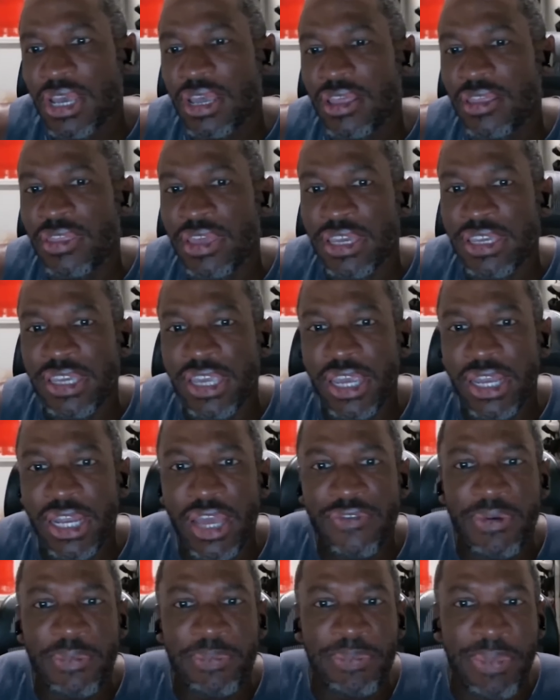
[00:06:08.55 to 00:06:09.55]
They can't
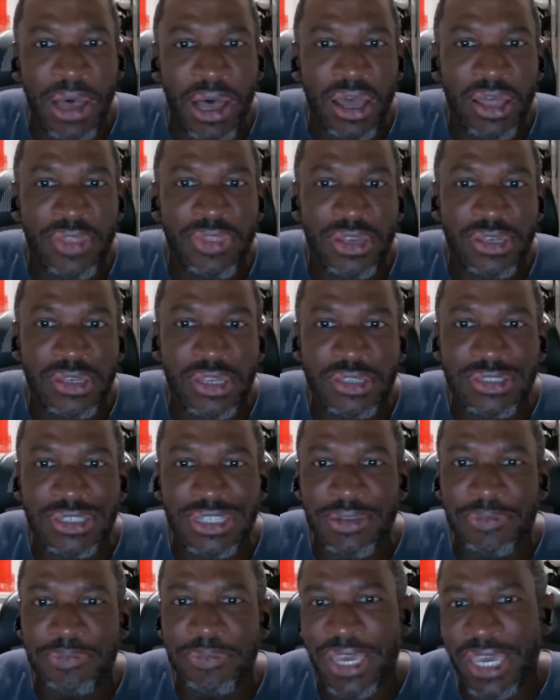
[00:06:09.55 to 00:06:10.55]
have a bond that doesn't
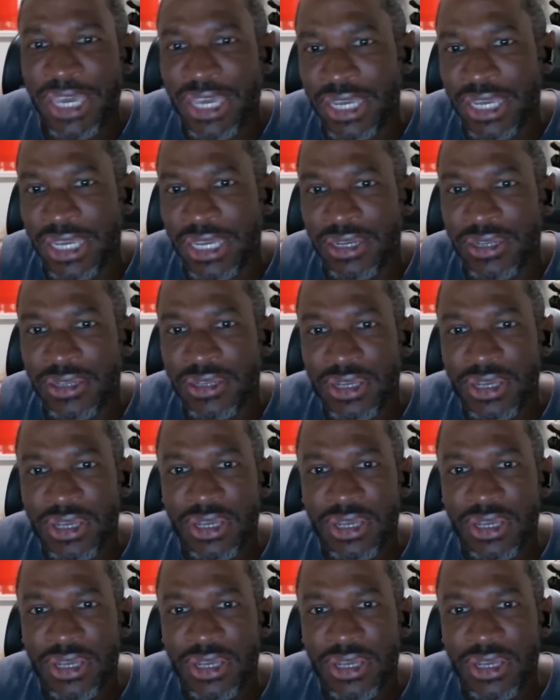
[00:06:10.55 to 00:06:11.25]
get paid.